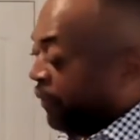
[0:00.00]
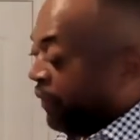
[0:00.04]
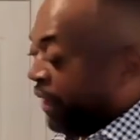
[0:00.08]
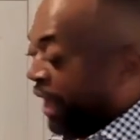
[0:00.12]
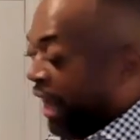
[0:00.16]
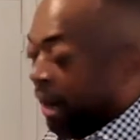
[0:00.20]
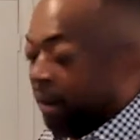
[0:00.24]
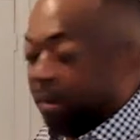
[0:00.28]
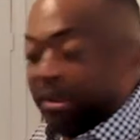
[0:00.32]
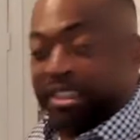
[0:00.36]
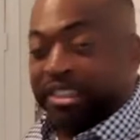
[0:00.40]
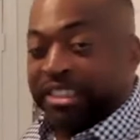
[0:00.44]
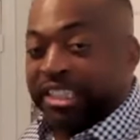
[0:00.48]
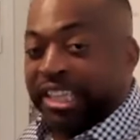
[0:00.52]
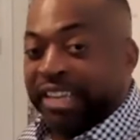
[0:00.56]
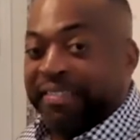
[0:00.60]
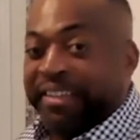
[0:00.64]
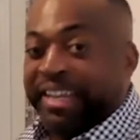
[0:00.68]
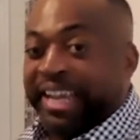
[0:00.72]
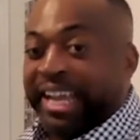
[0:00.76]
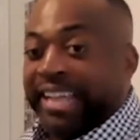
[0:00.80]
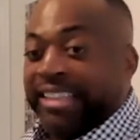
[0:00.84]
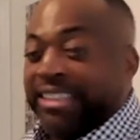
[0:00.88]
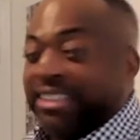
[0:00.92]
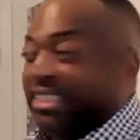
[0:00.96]
they're
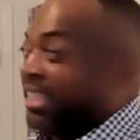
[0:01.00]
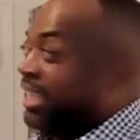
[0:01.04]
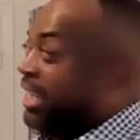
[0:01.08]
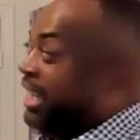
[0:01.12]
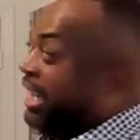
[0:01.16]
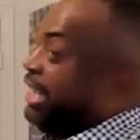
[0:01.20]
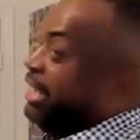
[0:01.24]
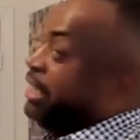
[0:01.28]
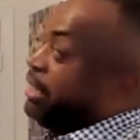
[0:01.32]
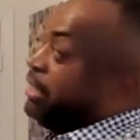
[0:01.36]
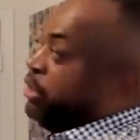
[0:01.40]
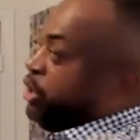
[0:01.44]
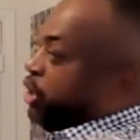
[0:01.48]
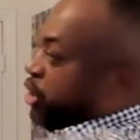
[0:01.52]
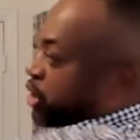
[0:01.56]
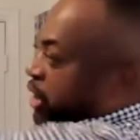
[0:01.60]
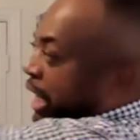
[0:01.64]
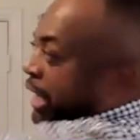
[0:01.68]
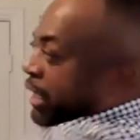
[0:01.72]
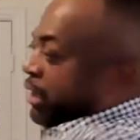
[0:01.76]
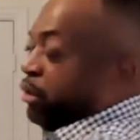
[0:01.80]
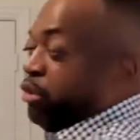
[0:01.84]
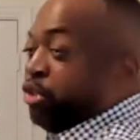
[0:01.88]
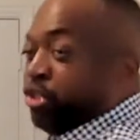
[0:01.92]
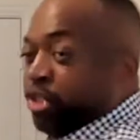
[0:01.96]
receiving instantly, just
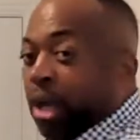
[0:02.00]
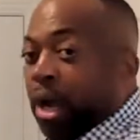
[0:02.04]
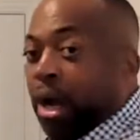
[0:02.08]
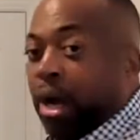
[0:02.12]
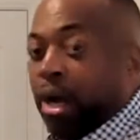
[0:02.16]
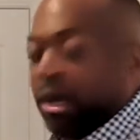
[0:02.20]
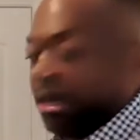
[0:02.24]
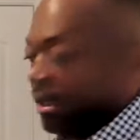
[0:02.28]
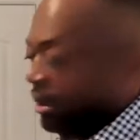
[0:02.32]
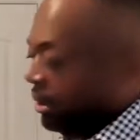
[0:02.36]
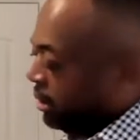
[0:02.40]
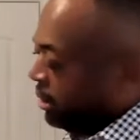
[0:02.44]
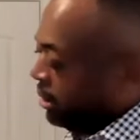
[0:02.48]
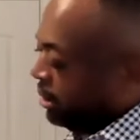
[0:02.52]
like you saw.